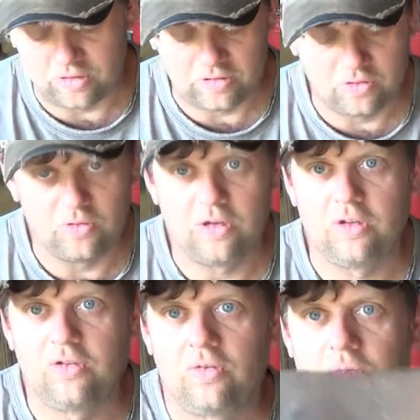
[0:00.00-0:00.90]
do
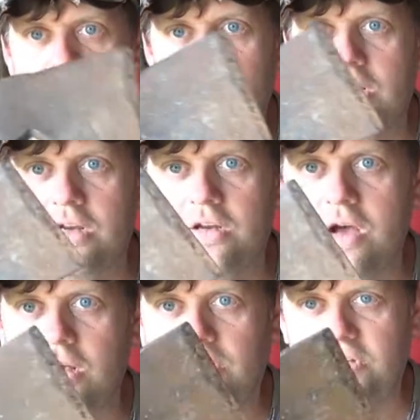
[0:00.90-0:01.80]
is we're going to
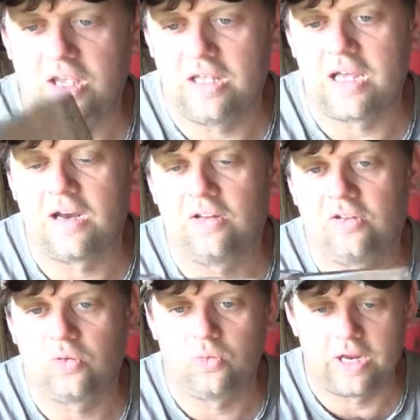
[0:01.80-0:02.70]
knock this head out of
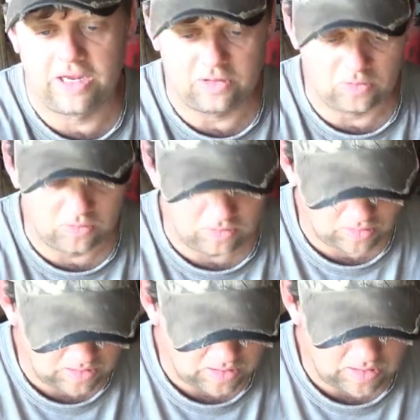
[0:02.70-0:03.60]
this old handle
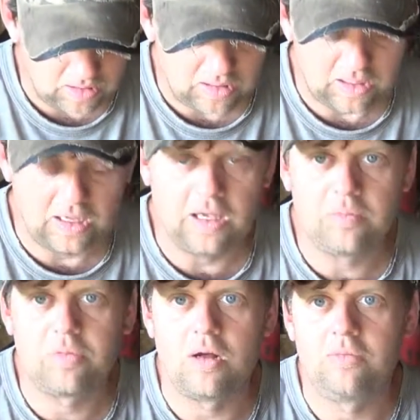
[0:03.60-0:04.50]

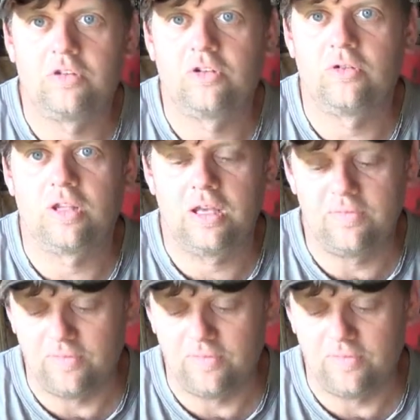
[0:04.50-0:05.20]
and probably soak the head in